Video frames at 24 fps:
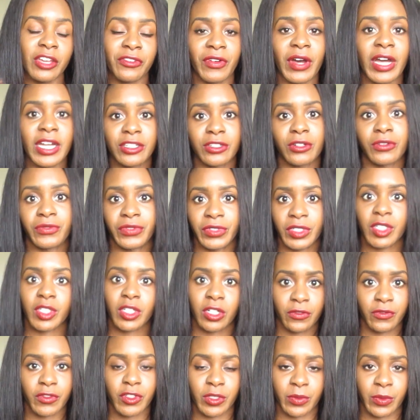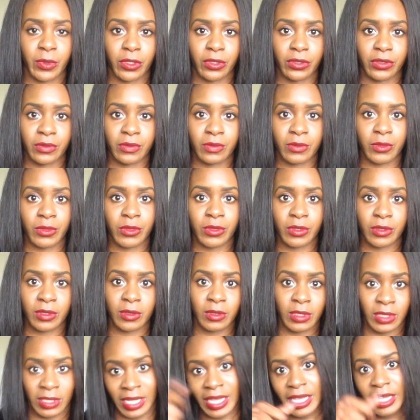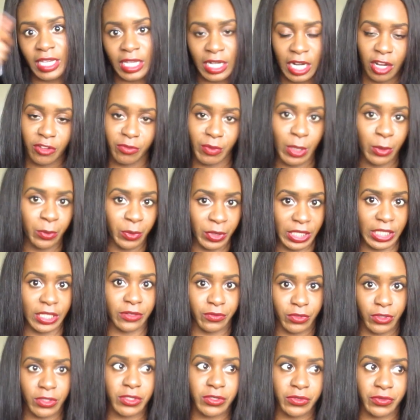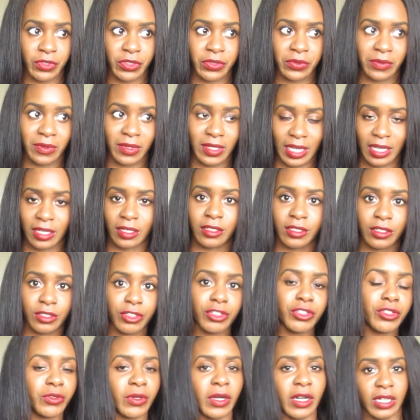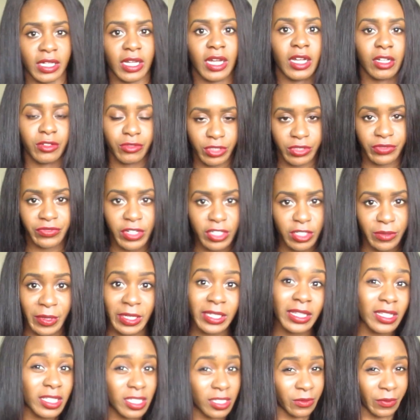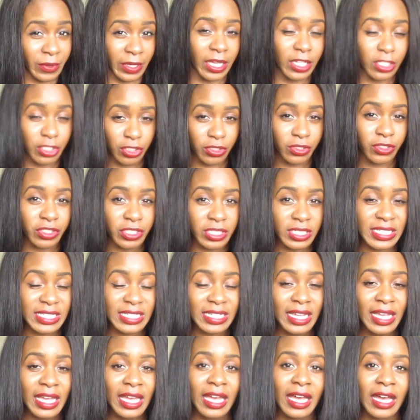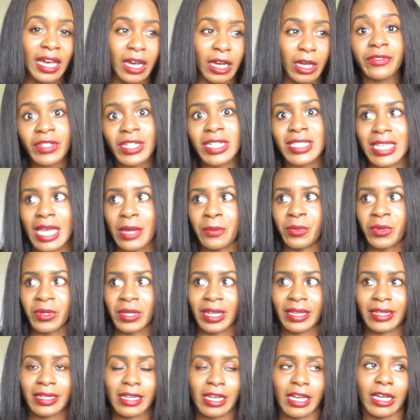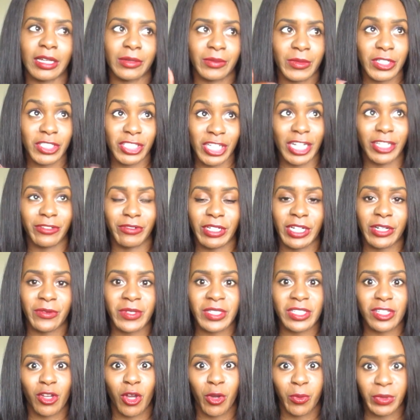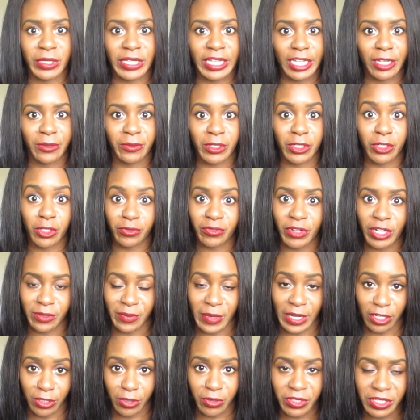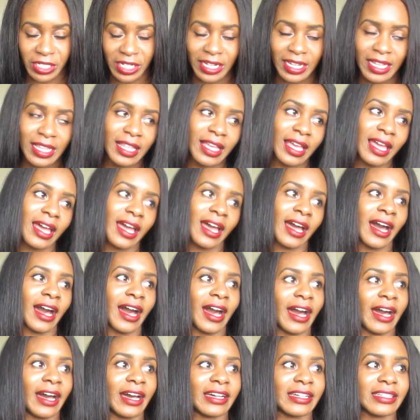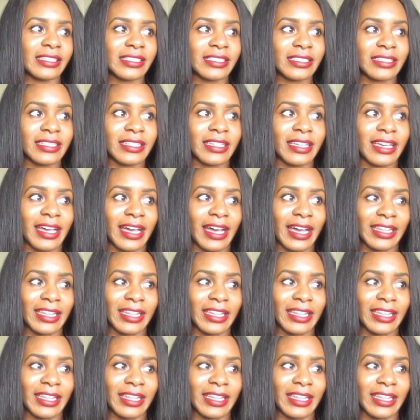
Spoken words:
if I don't feel comfortable taking off my wig in front of you, then you are not a real friend of mine. That's the way I judge it. I'll give you an example. Like, in January, I was in Copenhagen with a good friend of mine, Lorna, and